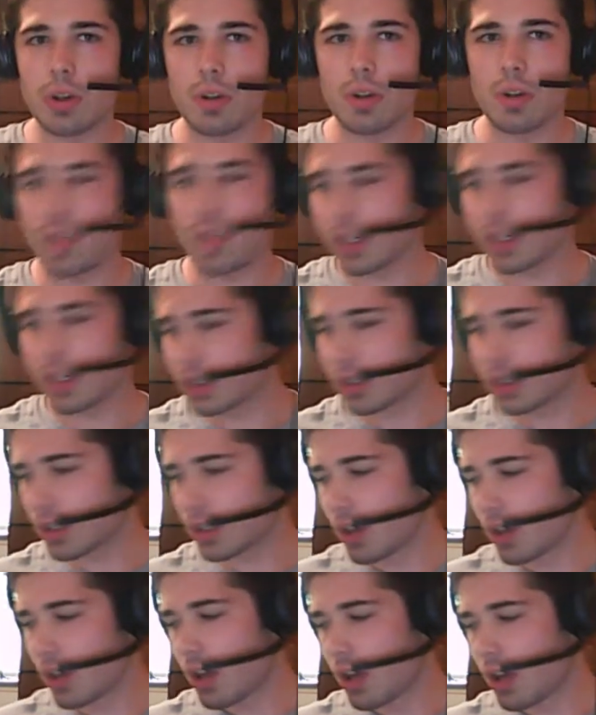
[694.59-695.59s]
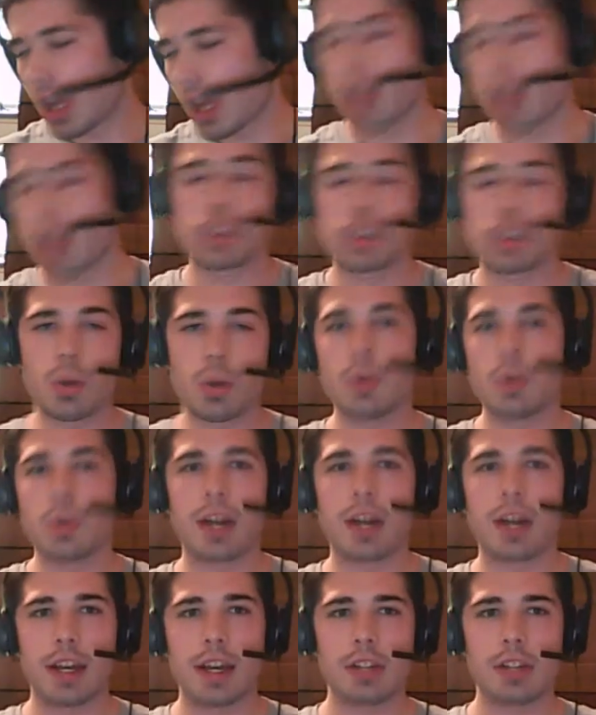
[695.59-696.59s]
of this and showing you
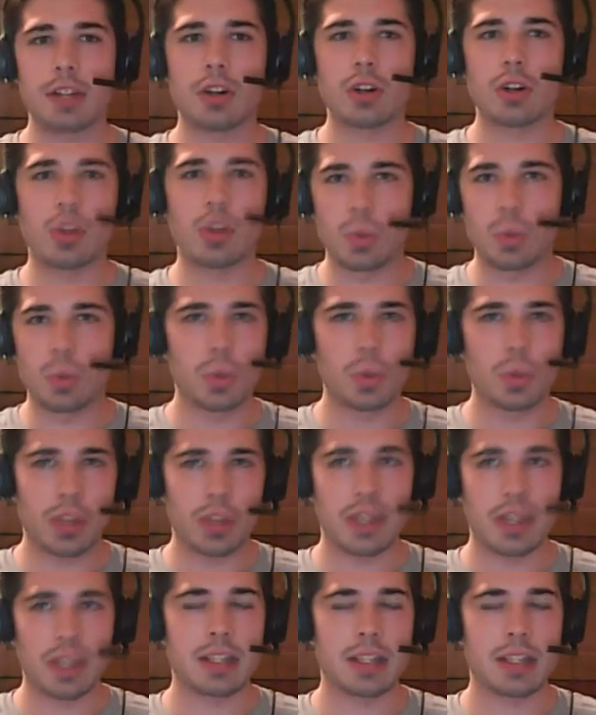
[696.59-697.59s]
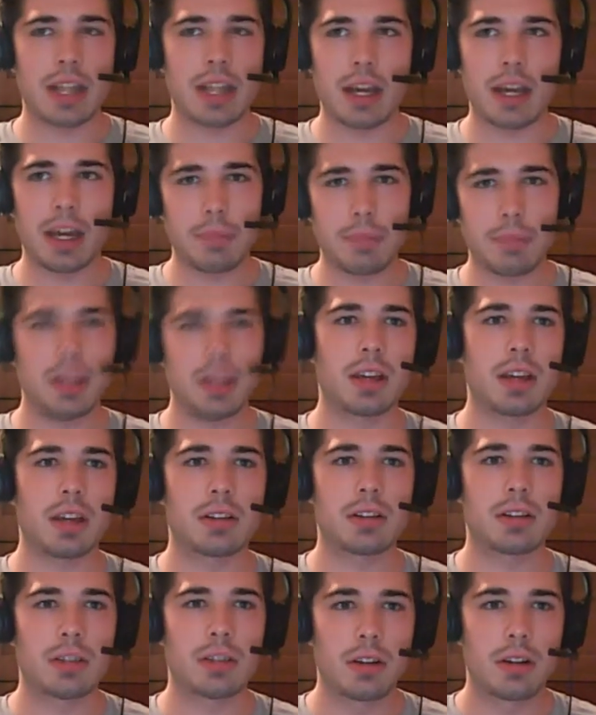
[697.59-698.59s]
guys all the cool things that I
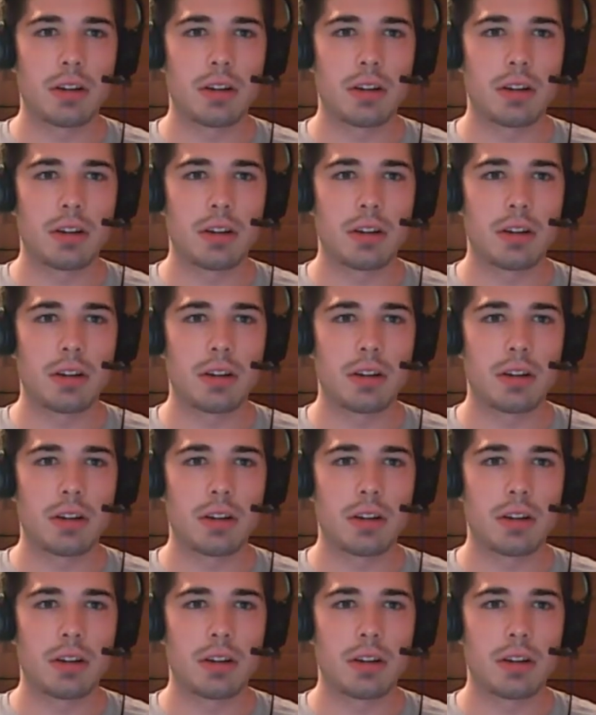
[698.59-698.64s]
picked.